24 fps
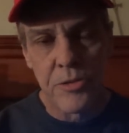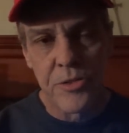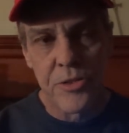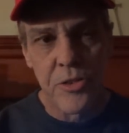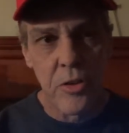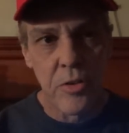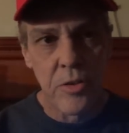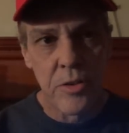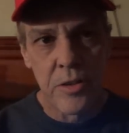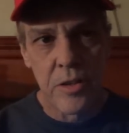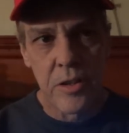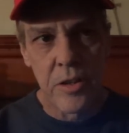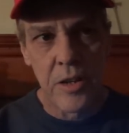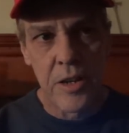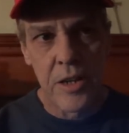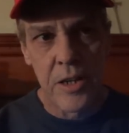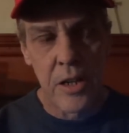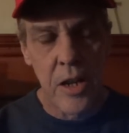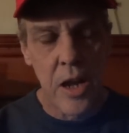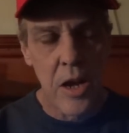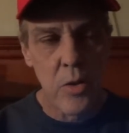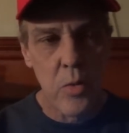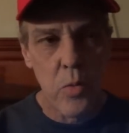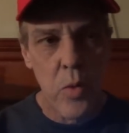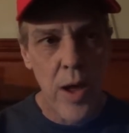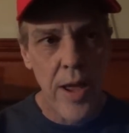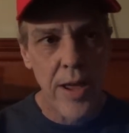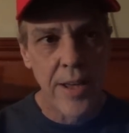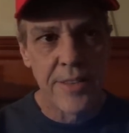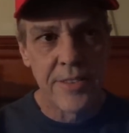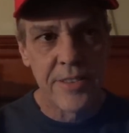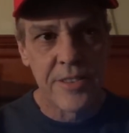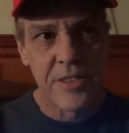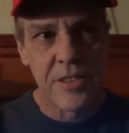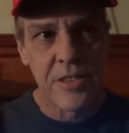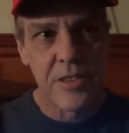So in a lot of
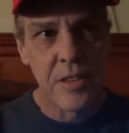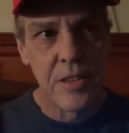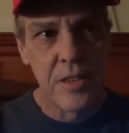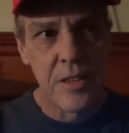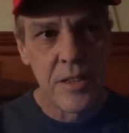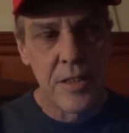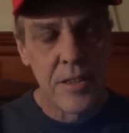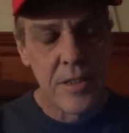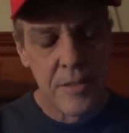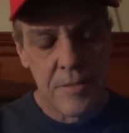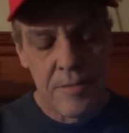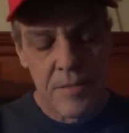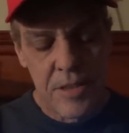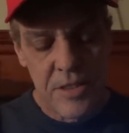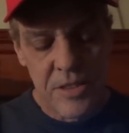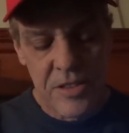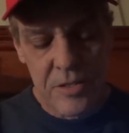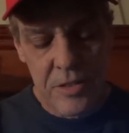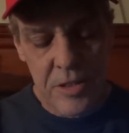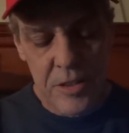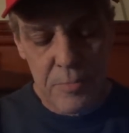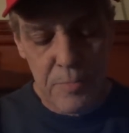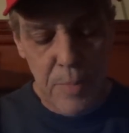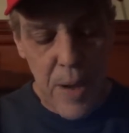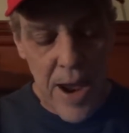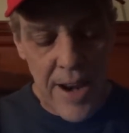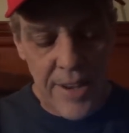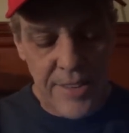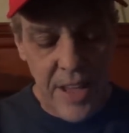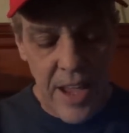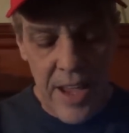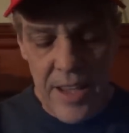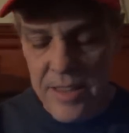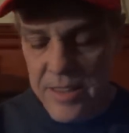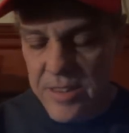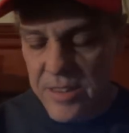ways, as bad as
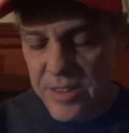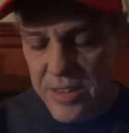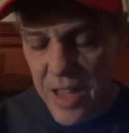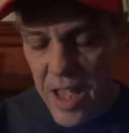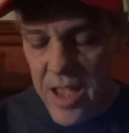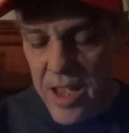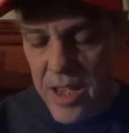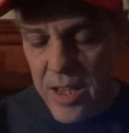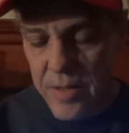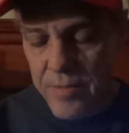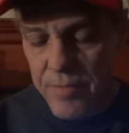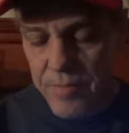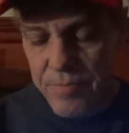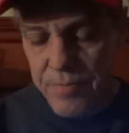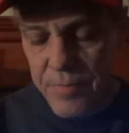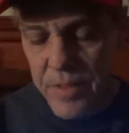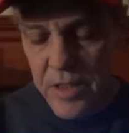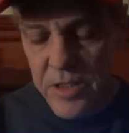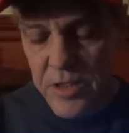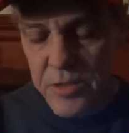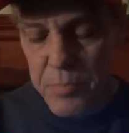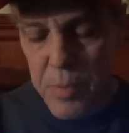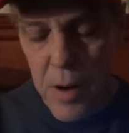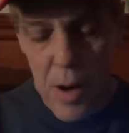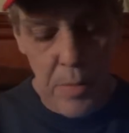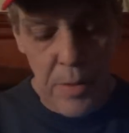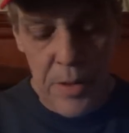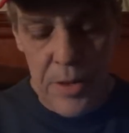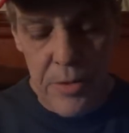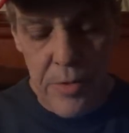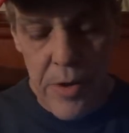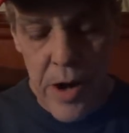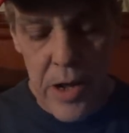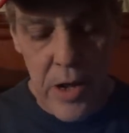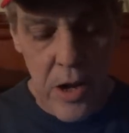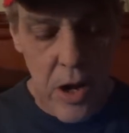I hate to say it, it's probably
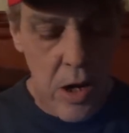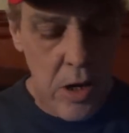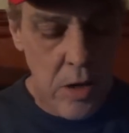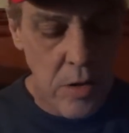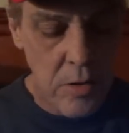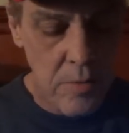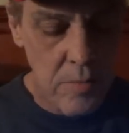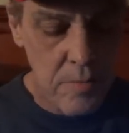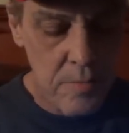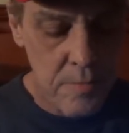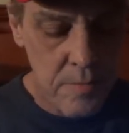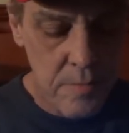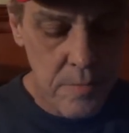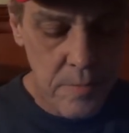the right call.